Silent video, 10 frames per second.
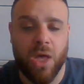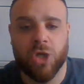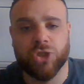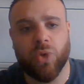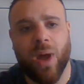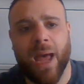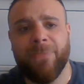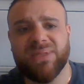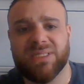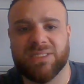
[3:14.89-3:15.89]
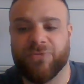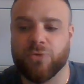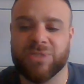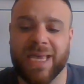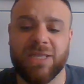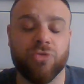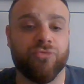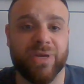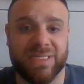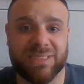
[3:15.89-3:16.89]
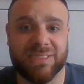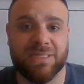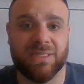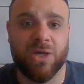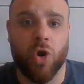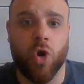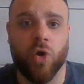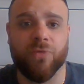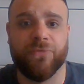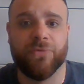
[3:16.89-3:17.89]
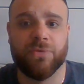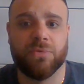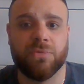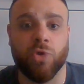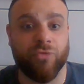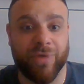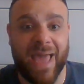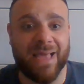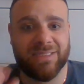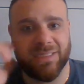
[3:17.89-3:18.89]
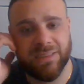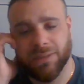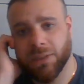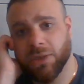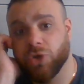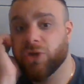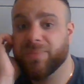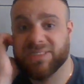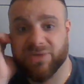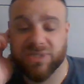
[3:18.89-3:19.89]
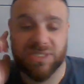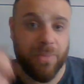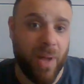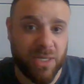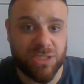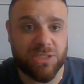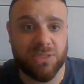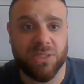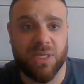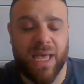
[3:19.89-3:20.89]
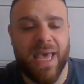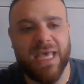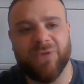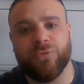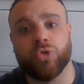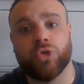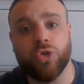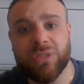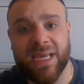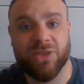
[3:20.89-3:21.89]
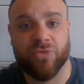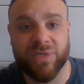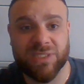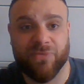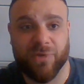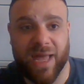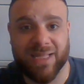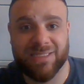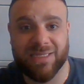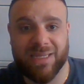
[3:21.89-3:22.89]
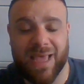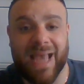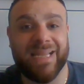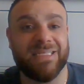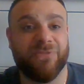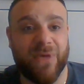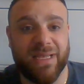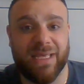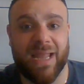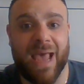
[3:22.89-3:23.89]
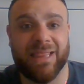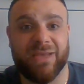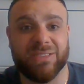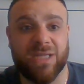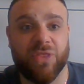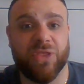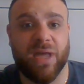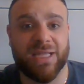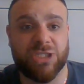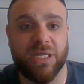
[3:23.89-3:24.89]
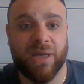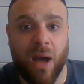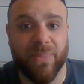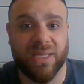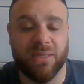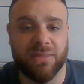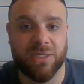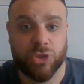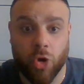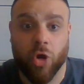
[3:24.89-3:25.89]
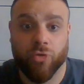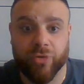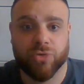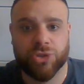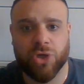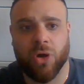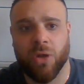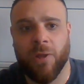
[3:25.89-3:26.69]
So what happens is if you take the risk of not reacting, you can be seriously punished. If you do take the risk of reacting and he's feinting and there's nothing actually coming, it's not a real shot.